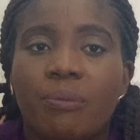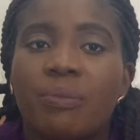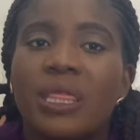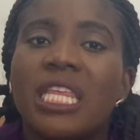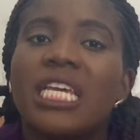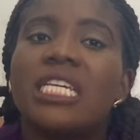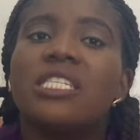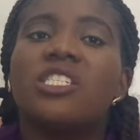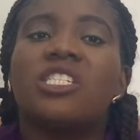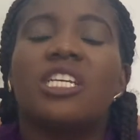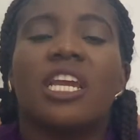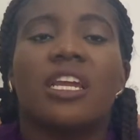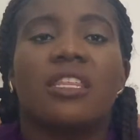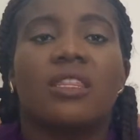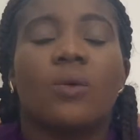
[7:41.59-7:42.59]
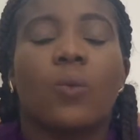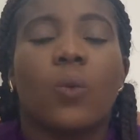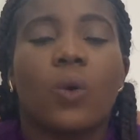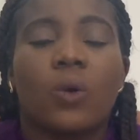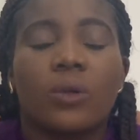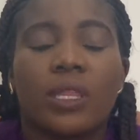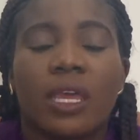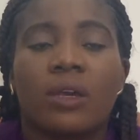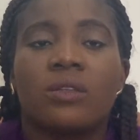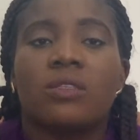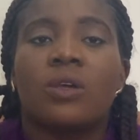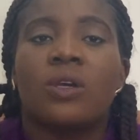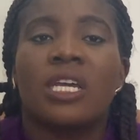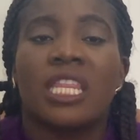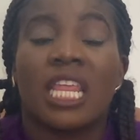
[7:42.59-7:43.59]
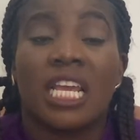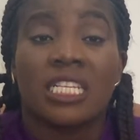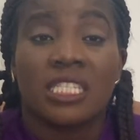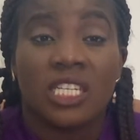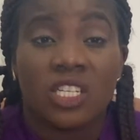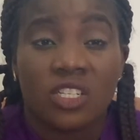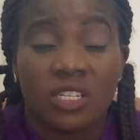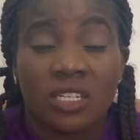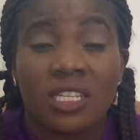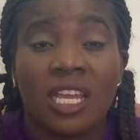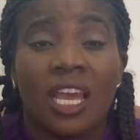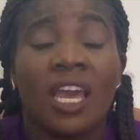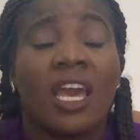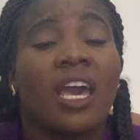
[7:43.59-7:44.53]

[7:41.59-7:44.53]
Please check the World Health Organization